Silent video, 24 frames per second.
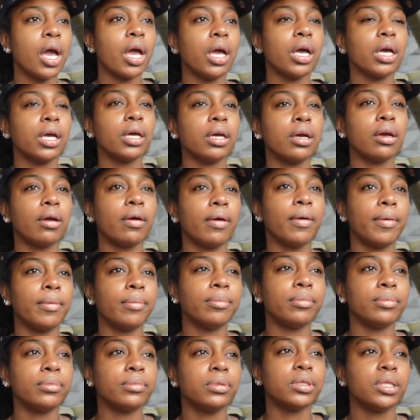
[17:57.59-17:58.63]

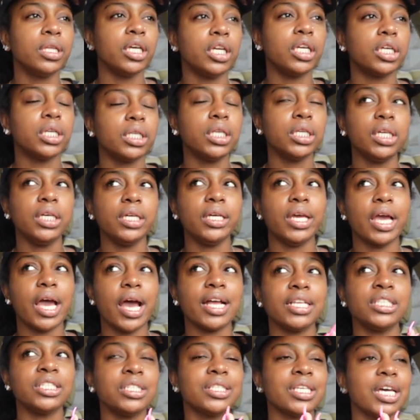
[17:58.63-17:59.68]
um literally
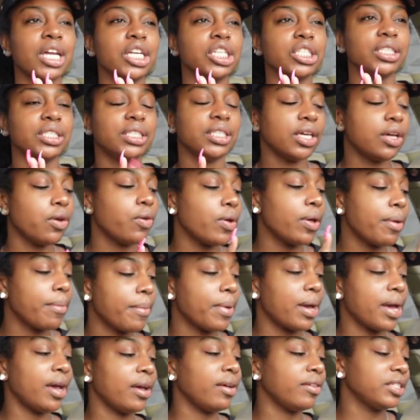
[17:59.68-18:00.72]
i just had a sale and
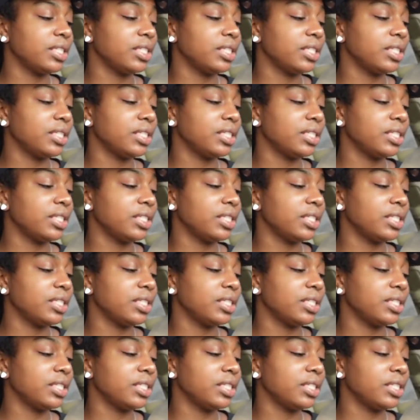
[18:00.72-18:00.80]
my